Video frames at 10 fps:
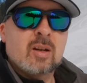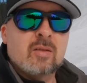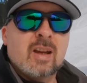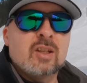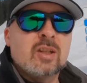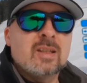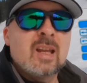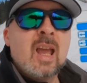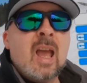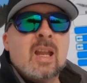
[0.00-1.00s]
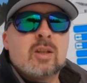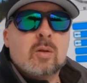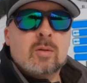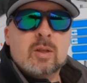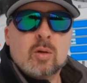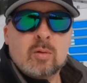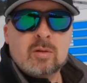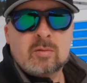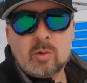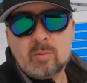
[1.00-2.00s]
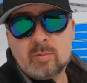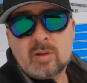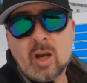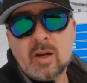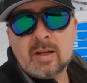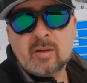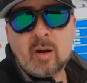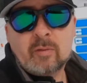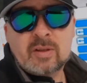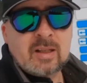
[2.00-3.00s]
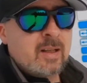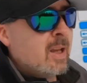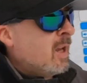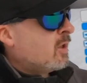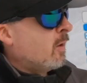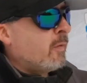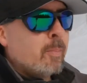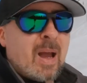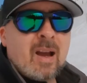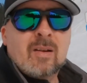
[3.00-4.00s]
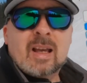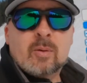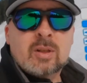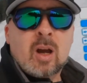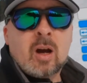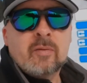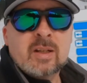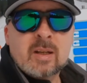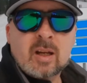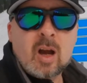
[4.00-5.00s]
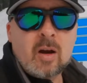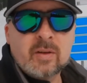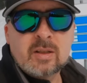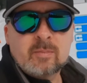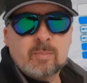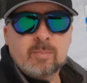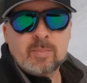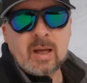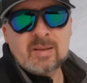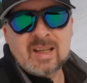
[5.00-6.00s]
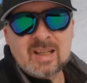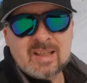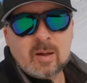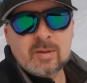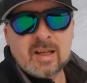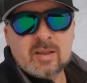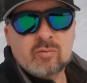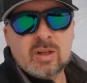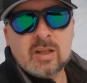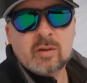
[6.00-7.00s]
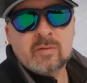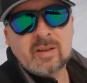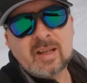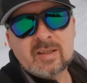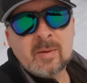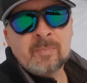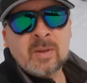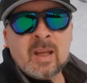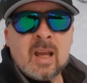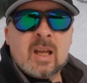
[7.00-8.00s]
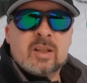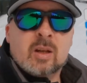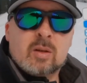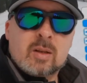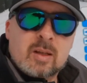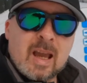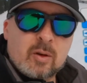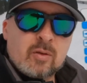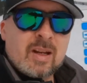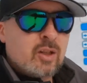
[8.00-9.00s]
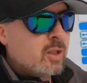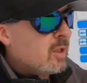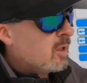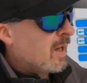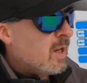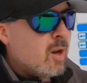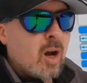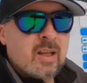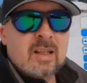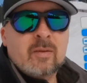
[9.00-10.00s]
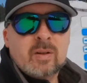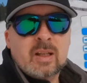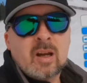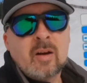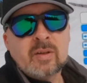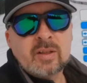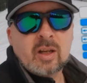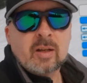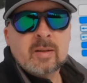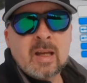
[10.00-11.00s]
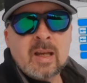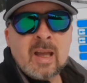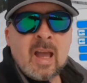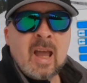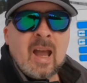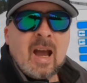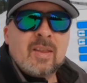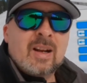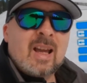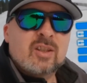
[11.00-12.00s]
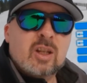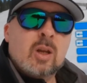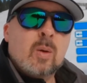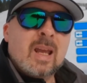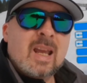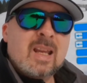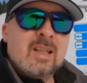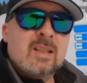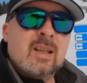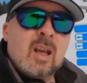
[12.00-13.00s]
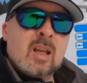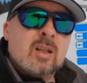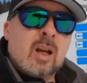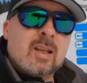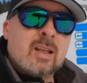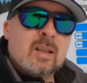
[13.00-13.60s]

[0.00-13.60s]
of your edges to do turning, obviously. So for parallels, carving skis nowadays are really good for this. So you get on your edges, you can get a nice lovely carving turn. And the last 2 is like